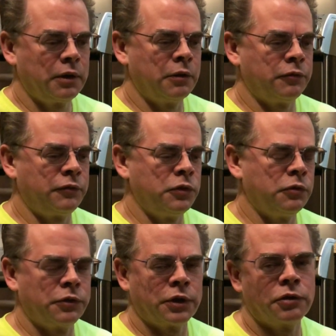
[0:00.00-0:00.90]
If
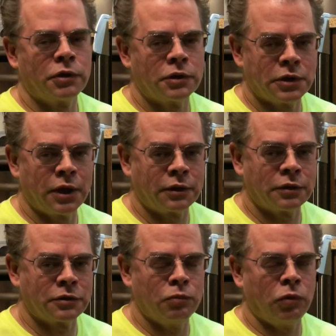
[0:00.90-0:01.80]
you think you can take
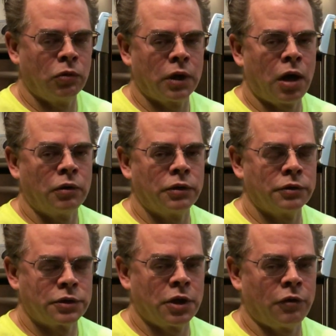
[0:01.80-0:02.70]
this board out
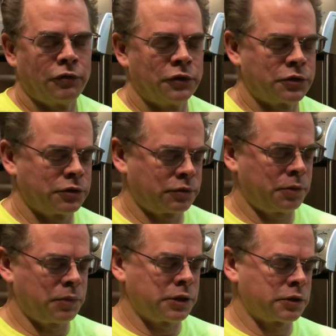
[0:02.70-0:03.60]
yourself, it's
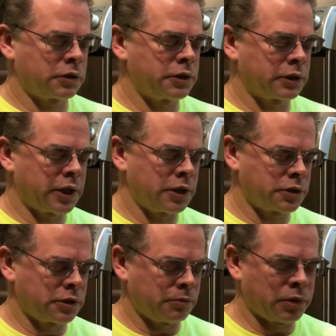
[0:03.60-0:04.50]
basically
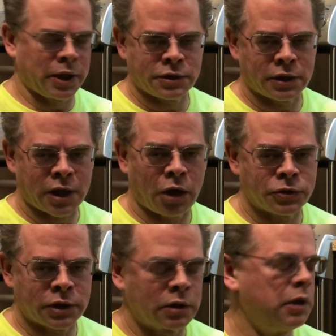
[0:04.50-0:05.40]
encased in a plastic
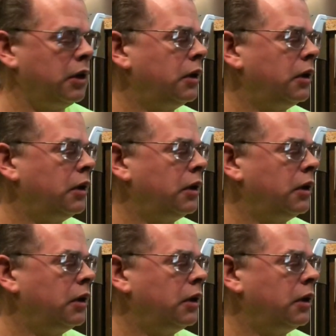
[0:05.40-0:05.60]
housing.